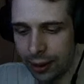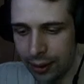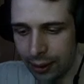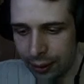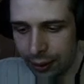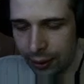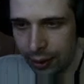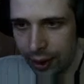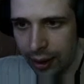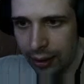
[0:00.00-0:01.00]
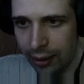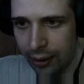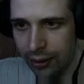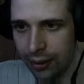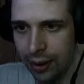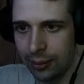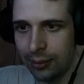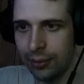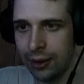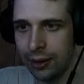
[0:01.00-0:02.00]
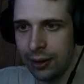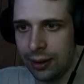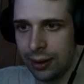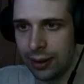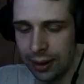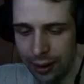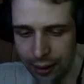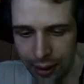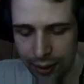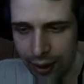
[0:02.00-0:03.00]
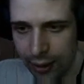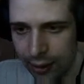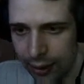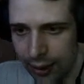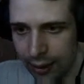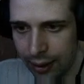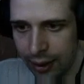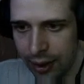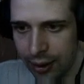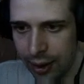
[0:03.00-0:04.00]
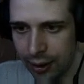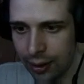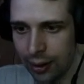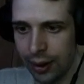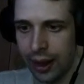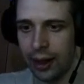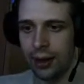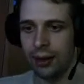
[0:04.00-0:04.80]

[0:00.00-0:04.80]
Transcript: Control L, C. Okay, let's just get A.